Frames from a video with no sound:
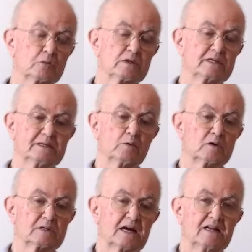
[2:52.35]
Really,
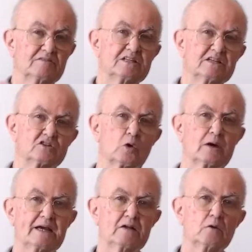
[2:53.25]
we're kind of in a
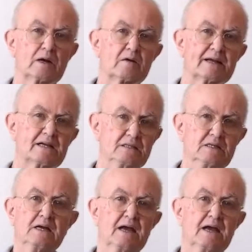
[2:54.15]
tornado area,